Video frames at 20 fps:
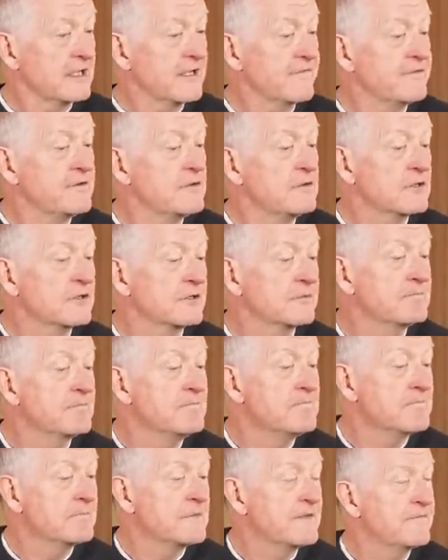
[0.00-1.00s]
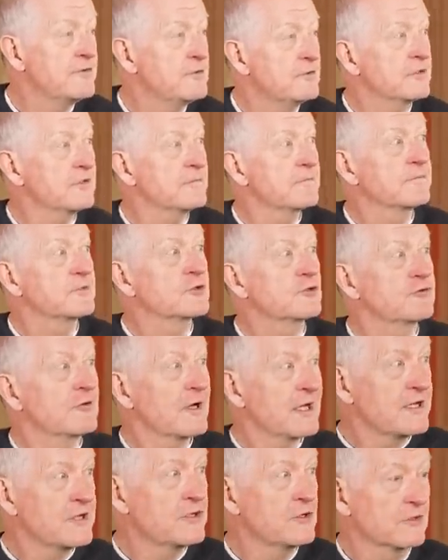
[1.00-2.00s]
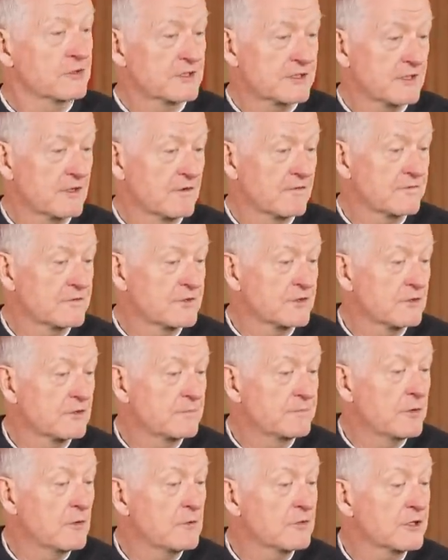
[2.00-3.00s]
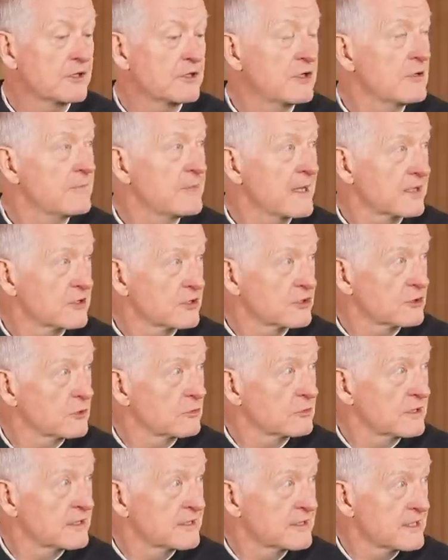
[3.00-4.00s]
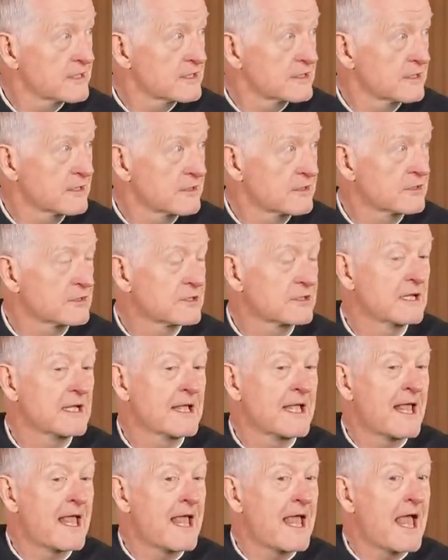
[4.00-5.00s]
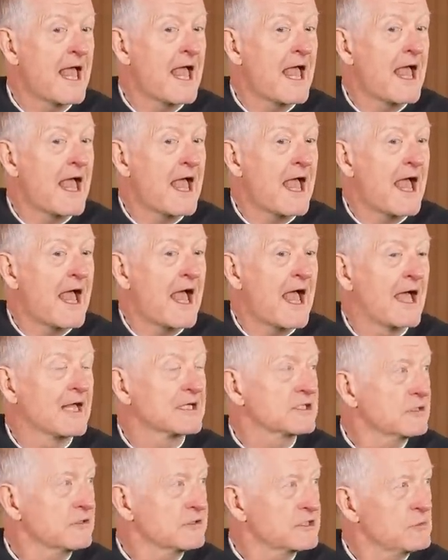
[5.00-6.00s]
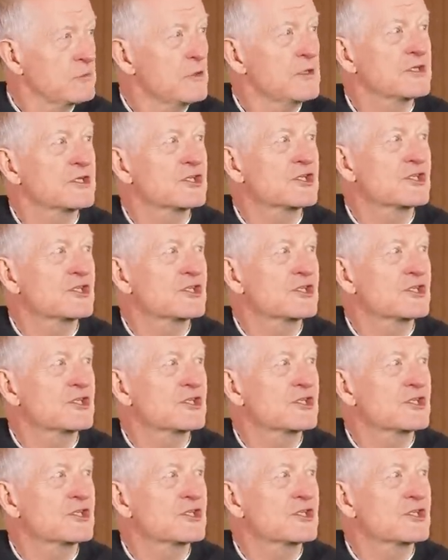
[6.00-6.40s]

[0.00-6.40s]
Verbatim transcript: if you could if you could train yourself to pull the cue back a shorter distance, as long as you weren't